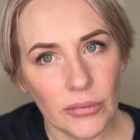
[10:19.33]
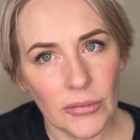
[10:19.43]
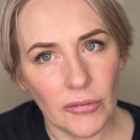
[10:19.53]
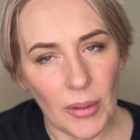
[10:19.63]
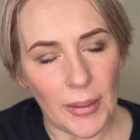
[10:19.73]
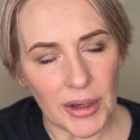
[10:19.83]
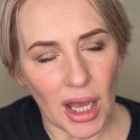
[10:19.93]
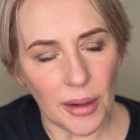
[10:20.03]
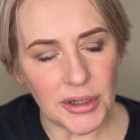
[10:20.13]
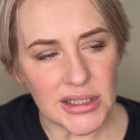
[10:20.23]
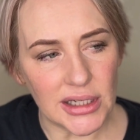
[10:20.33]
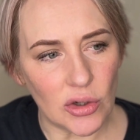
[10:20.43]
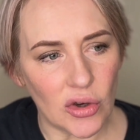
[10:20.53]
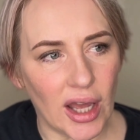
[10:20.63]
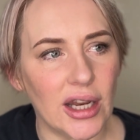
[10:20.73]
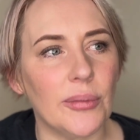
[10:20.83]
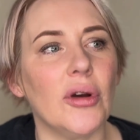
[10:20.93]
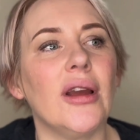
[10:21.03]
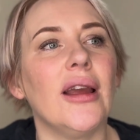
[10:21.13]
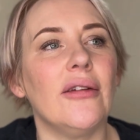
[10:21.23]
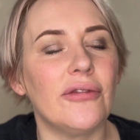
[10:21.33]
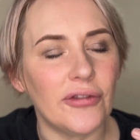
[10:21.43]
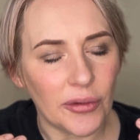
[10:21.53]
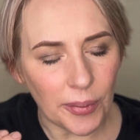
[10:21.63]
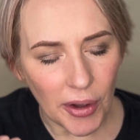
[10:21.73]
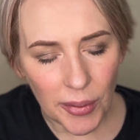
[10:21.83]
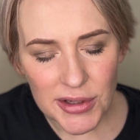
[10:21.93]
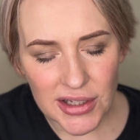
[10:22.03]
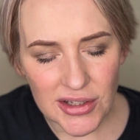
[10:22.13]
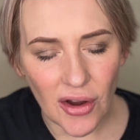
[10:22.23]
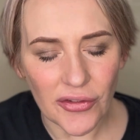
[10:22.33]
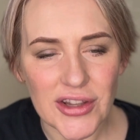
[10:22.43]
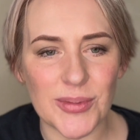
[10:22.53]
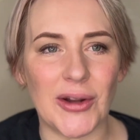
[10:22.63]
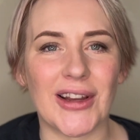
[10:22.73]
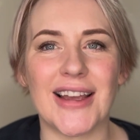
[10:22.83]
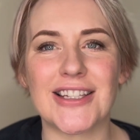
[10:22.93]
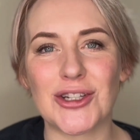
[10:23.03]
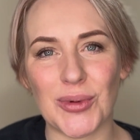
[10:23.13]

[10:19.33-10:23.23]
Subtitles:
remember carbon is an inorganic, but for purposes of this podcast,